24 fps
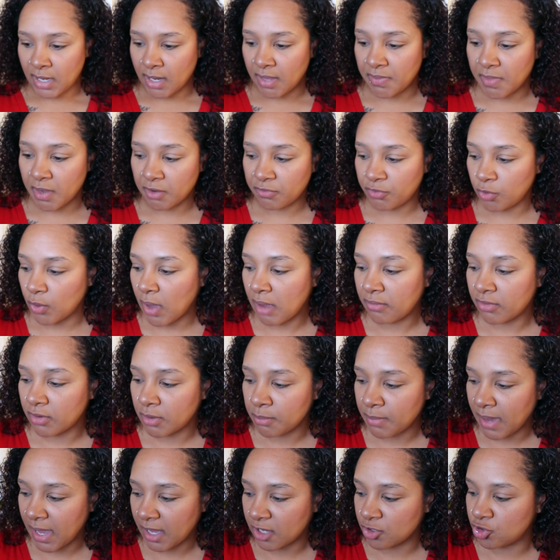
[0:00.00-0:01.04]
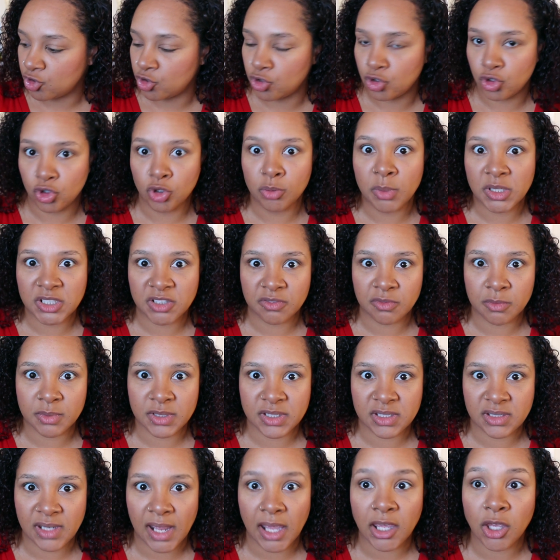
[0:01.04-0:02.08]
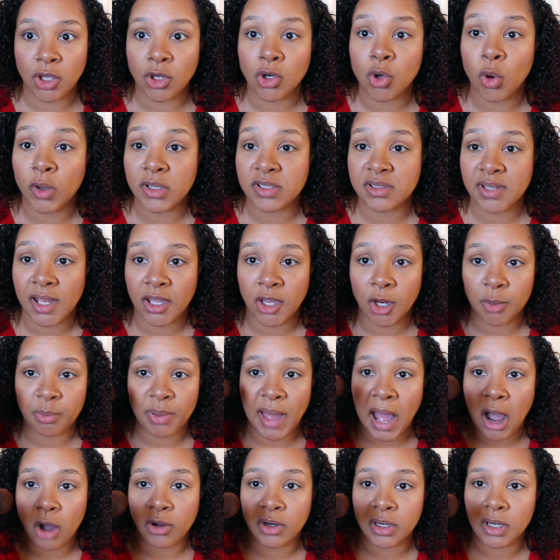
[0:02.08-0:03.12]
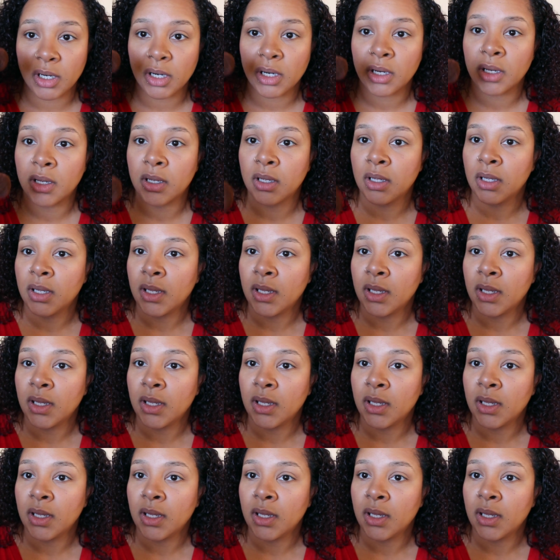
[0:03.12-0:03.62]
And then if you ever make too much of a mistake, you can always take your powder